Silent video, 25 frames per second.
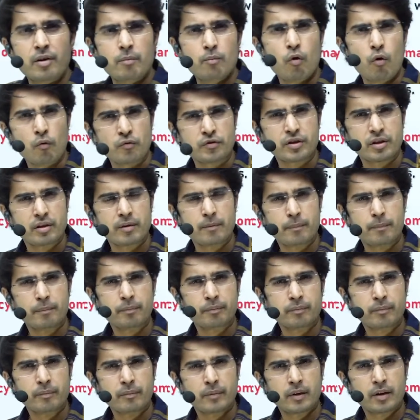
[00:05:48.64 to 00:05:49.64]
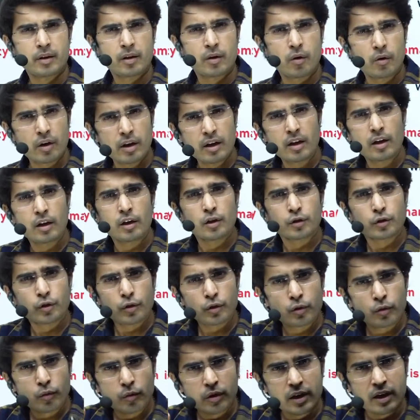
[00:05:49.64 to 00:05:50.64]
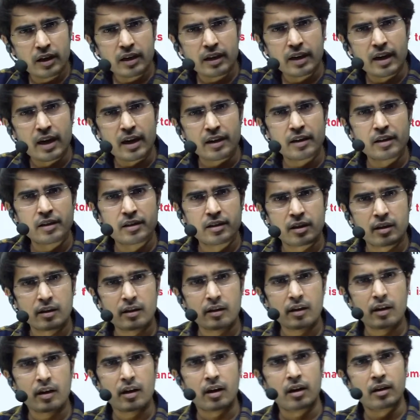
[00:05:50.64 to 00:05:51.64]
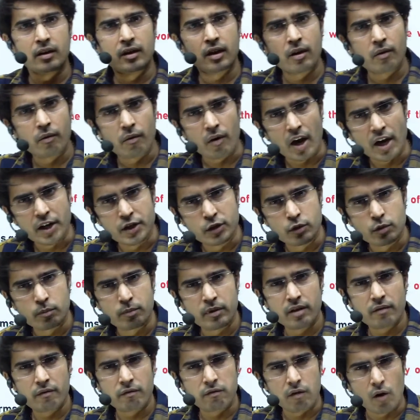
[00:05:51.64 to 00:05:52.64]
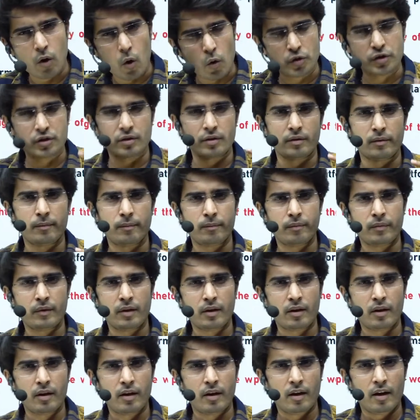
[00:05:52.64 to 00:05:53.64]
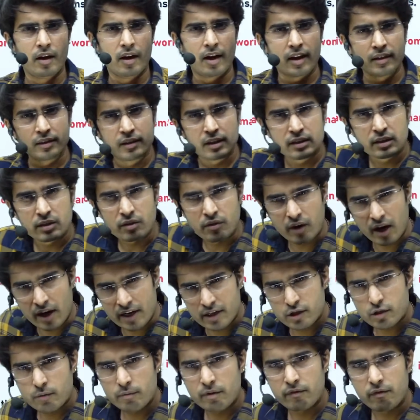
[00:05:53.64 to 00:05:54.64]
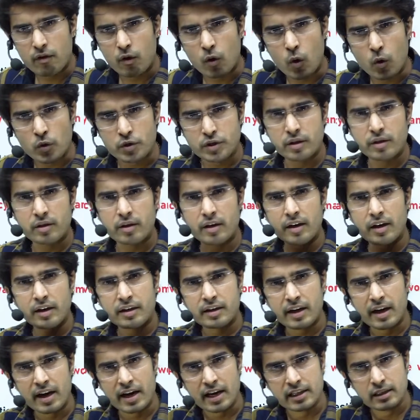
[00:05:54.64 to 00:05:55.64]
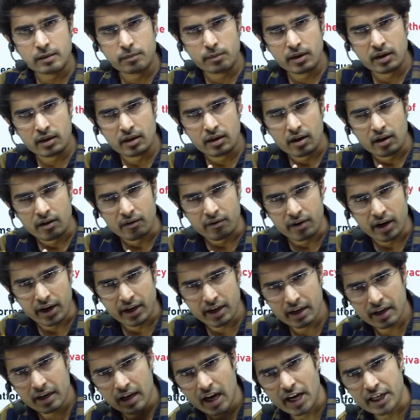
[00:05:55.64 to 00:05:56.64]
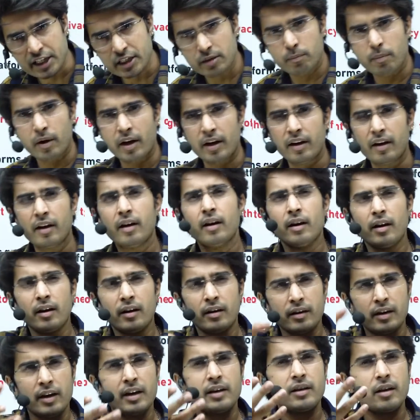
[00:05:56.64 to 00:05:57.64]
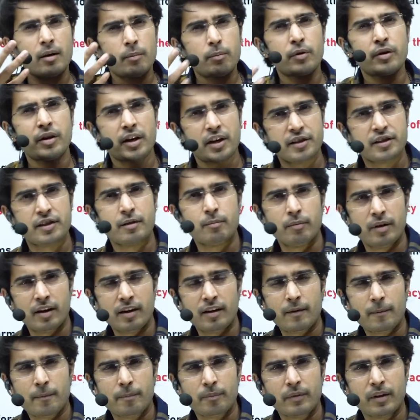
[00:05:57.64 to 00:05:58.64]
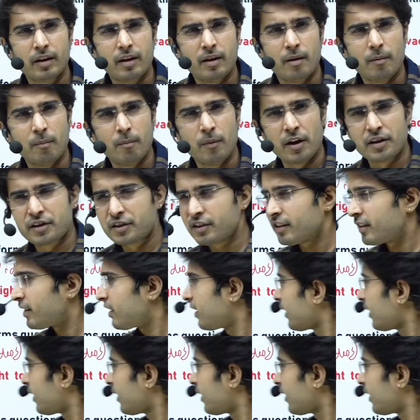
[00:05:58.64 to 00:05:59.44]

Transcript: removed. Okay, so you can get it done under right to be forgotten. And this right to be forgotten, it has been recognized by Data Protection Bill, but